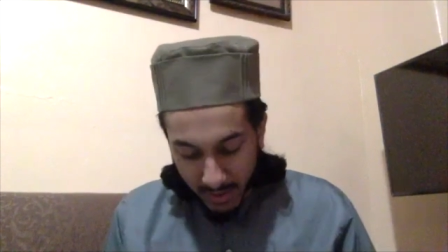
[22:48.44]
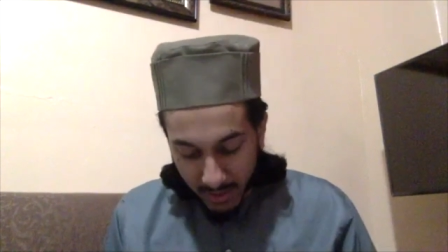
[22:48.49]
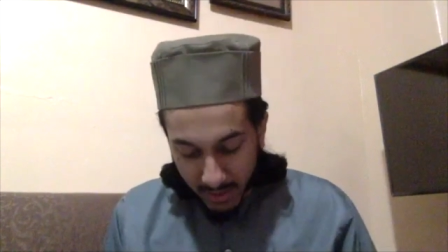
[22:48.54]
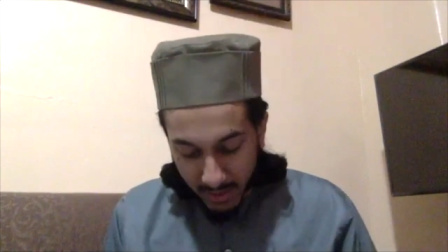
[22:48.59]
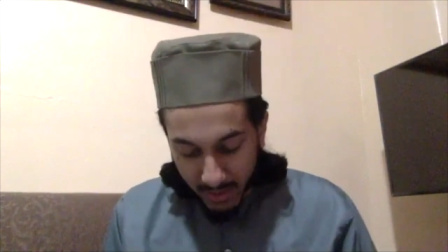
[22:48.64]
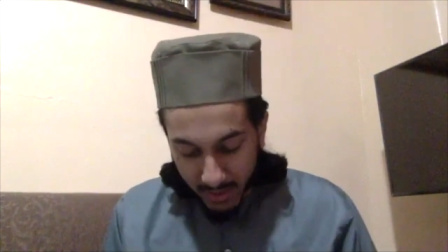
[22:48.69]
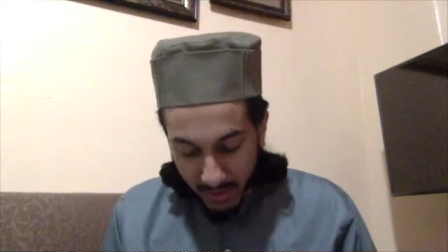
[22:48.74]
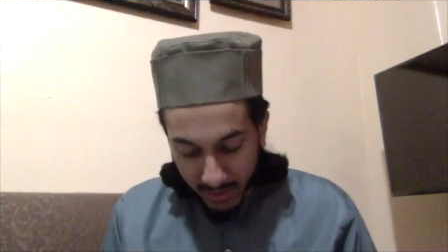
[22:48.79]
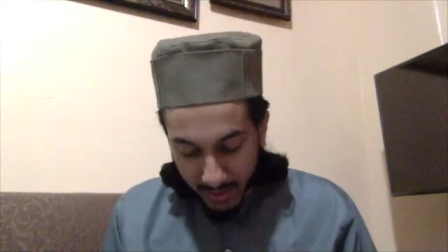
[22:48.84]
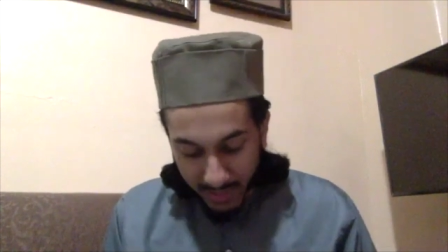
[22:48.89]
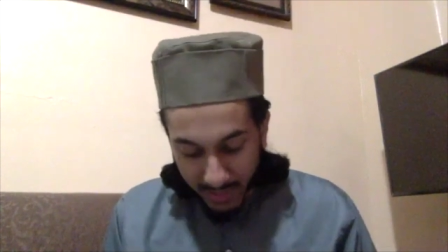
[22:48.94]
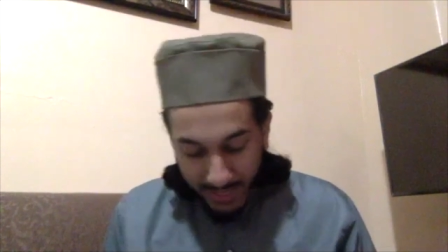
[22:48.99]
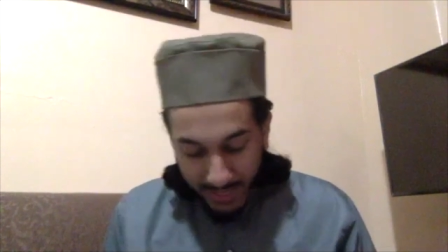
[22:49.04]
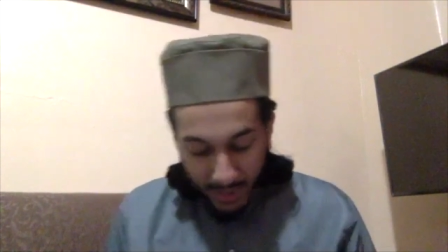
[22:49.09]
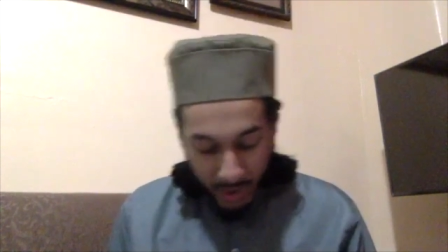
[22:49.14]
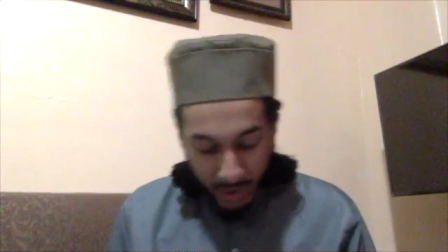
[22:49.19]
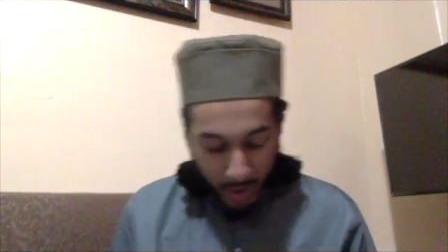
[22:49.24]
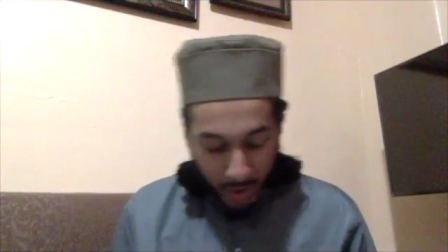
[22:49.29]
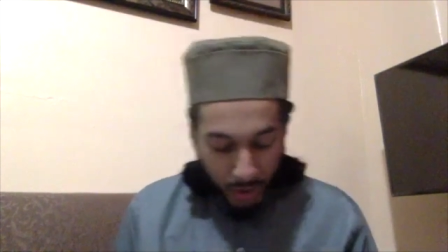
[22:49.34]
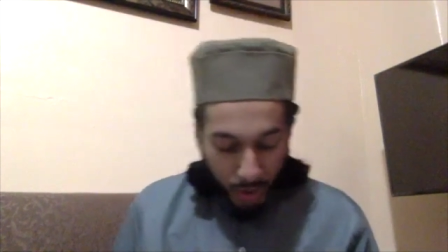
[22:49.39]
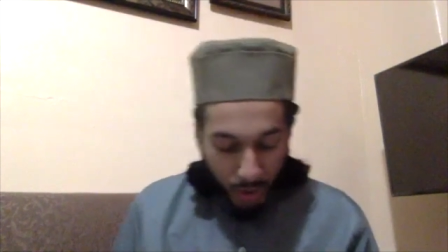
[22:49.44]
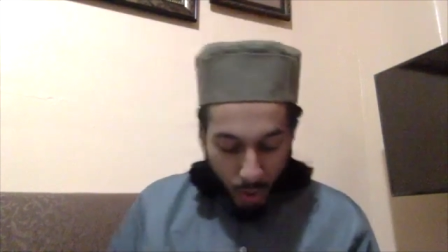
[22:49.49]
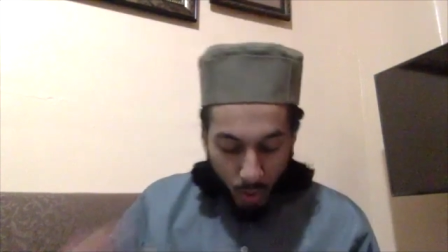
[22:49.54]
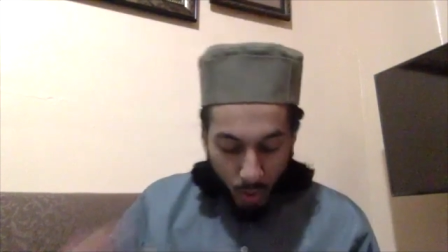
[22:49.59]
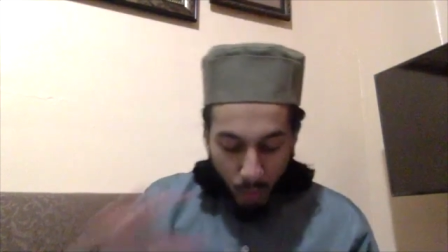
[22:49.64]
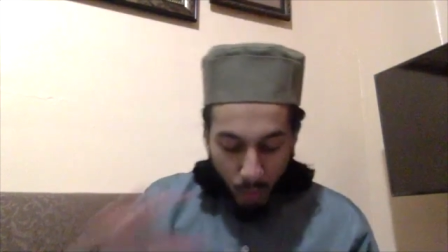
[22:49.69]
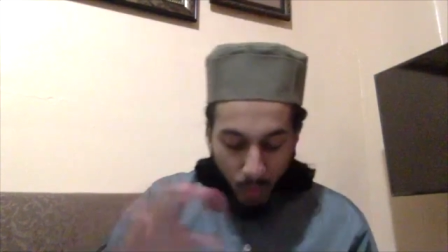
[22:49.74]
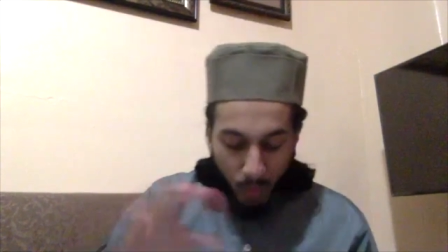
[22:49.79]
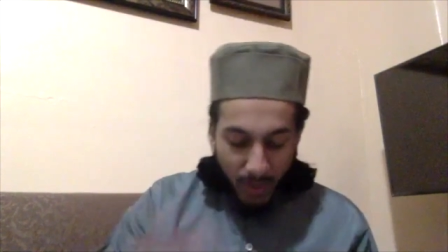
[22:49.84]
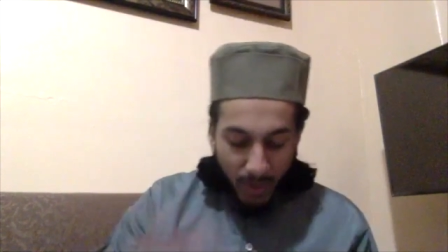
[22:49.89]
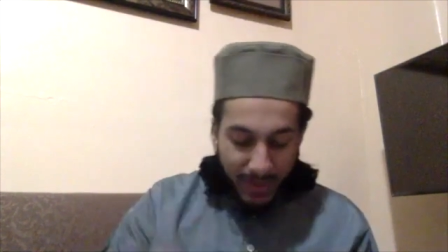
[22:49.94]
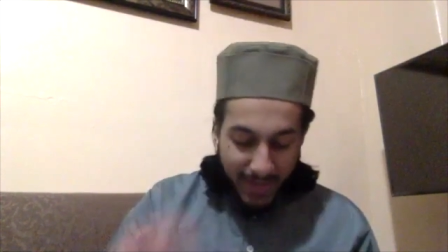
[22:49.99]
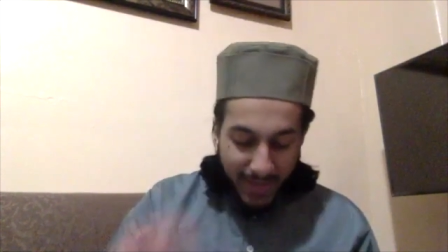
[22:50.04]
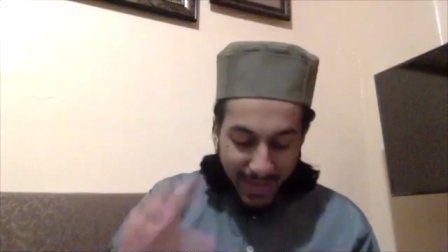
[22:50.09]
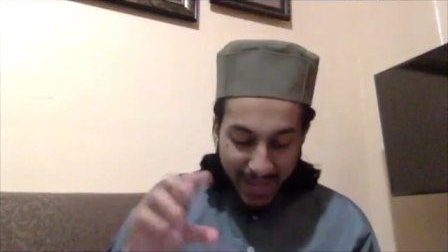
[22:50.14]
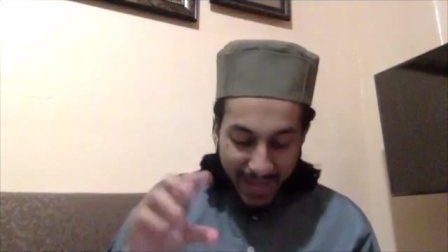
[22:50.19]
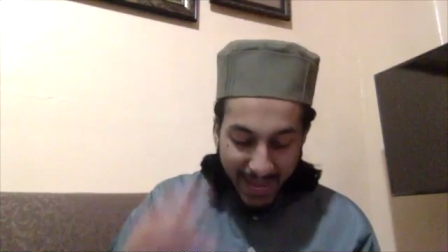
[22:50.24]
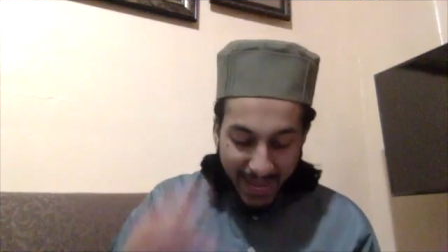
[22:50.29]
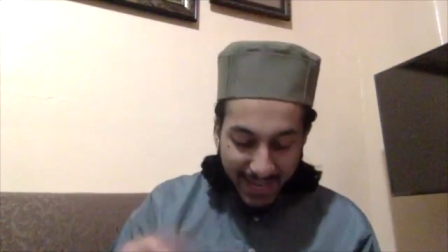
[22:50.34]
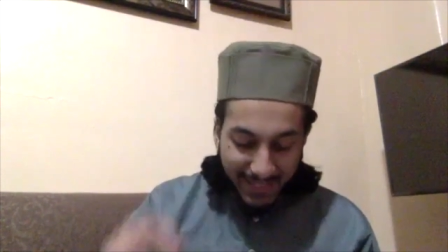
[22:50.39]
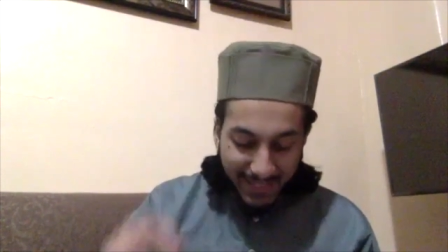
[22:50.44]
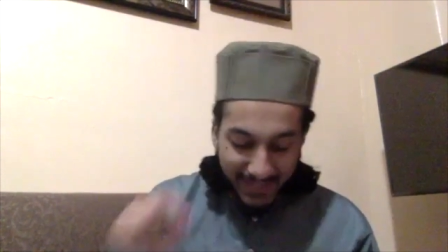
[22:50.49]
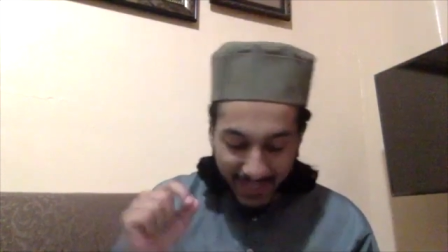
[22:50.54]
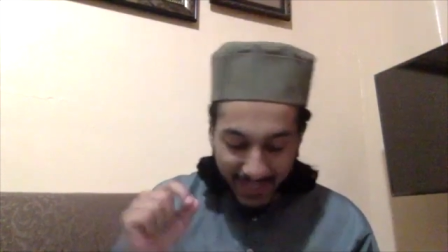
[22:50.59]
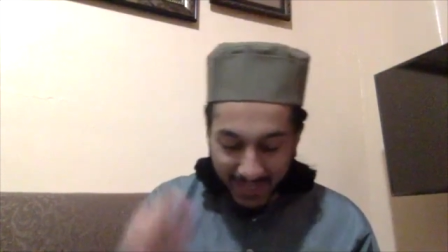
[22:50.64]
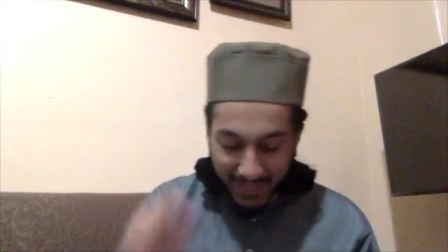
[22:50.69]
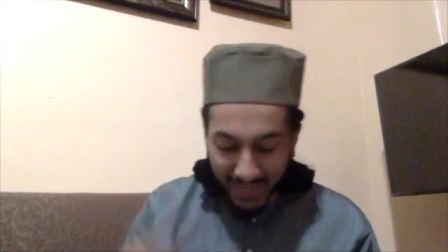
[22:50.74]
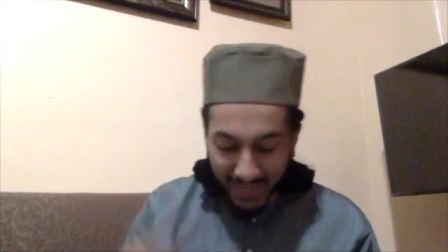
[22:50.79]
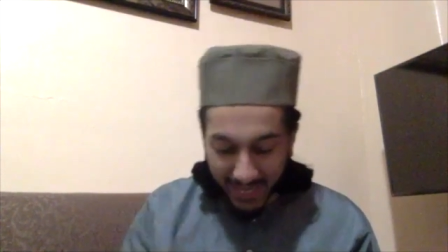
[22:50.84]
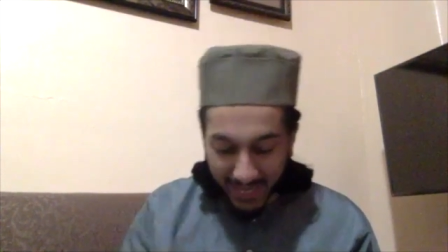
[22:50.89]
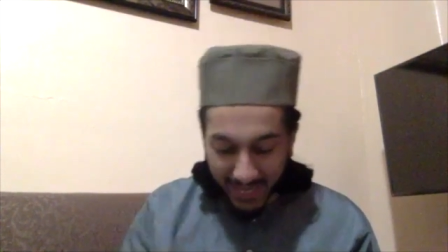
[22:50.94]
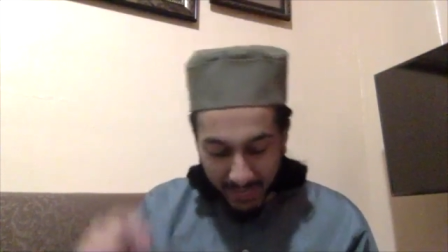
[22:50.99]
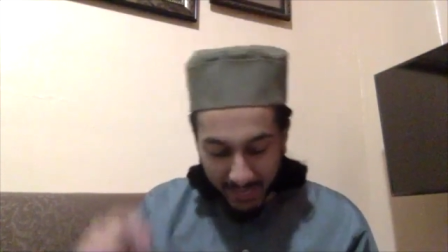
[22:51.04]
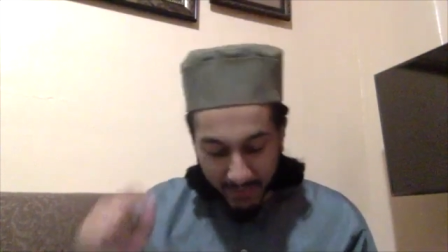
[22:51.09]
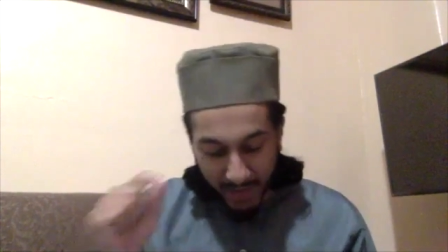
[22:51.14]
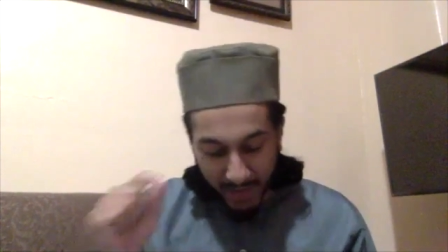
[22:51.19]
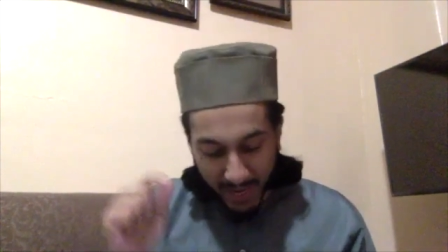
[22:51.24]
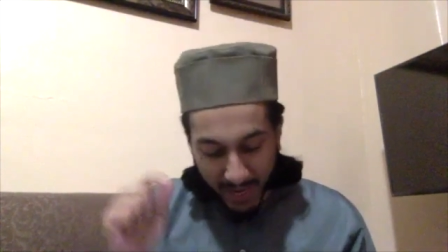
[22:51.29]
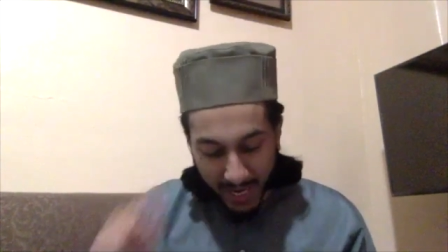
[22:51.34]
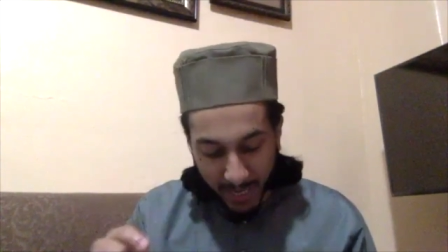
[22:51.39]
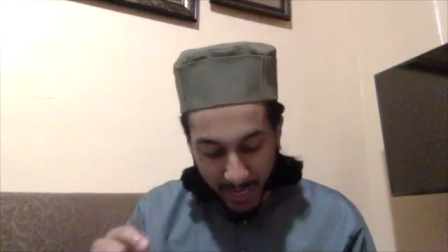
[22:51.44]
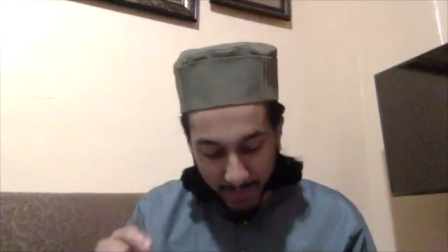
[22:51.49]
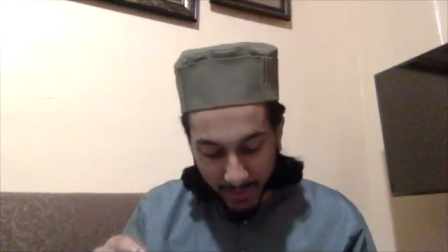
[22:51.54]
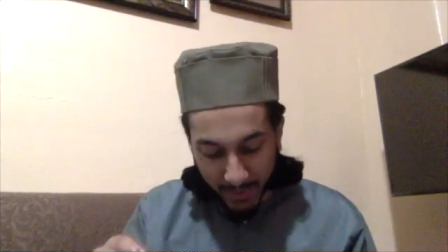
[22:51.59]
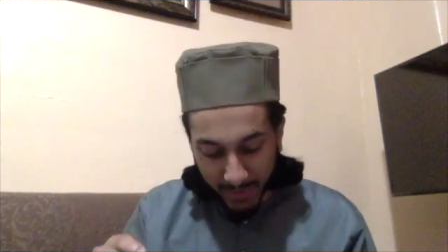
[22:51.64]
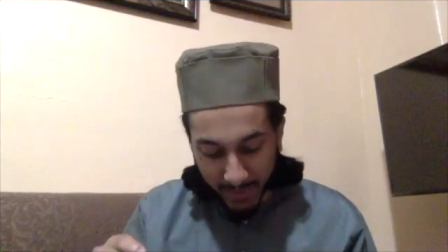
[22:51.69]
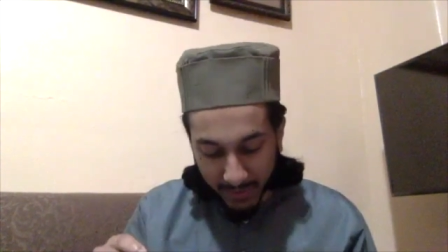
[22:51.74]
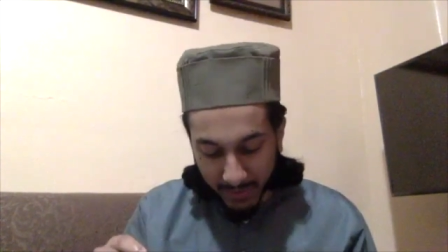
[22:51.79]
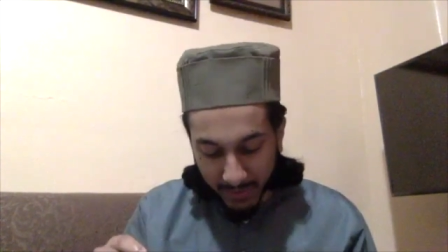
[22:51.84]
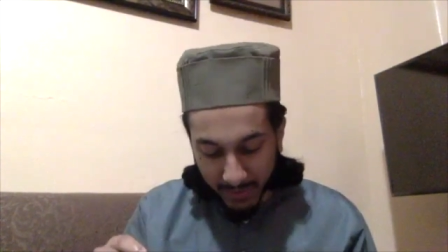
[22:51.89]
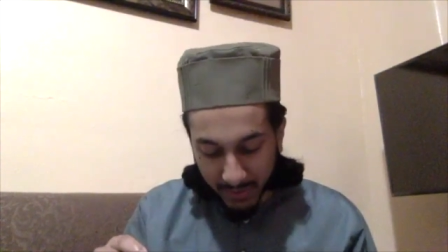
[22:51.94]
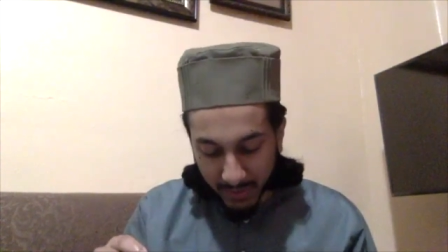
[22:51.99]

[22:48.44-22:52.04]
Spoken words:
that no one had the name Ahmad,